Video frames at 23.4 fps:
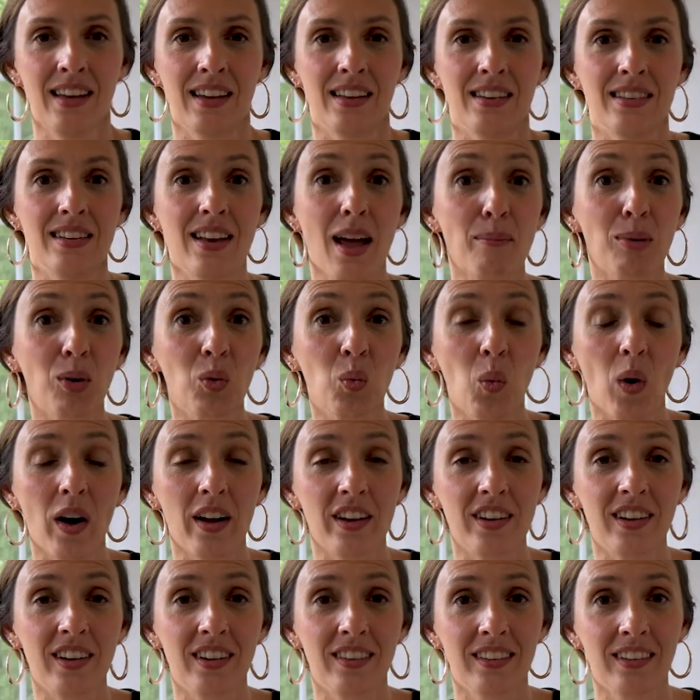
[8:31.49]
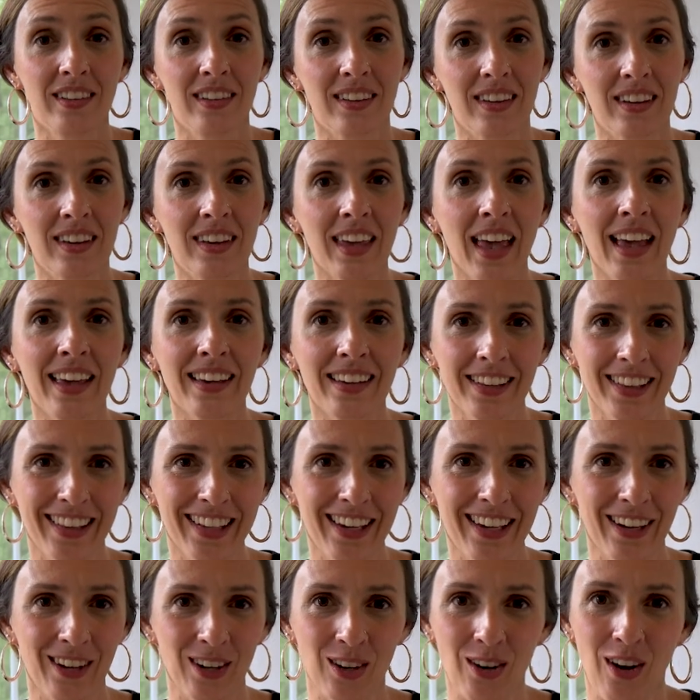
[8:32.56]
Number 1, get
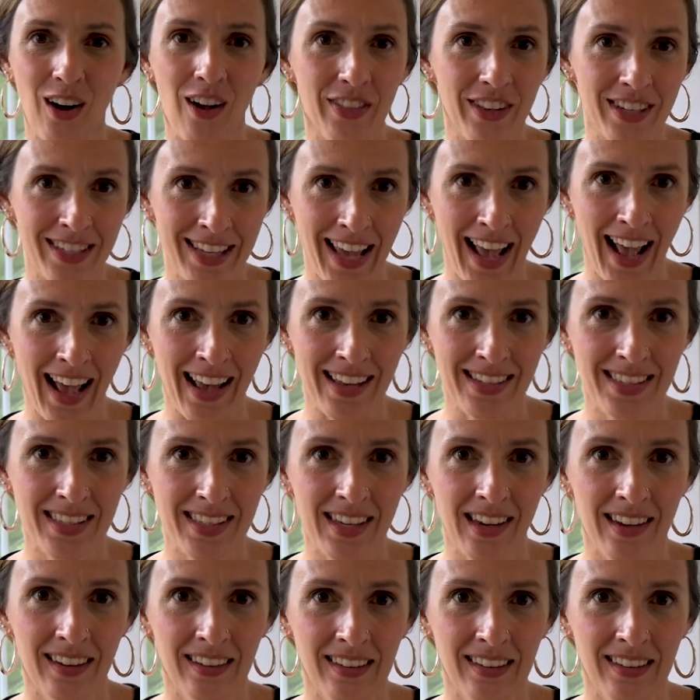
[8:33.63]
clear on the task.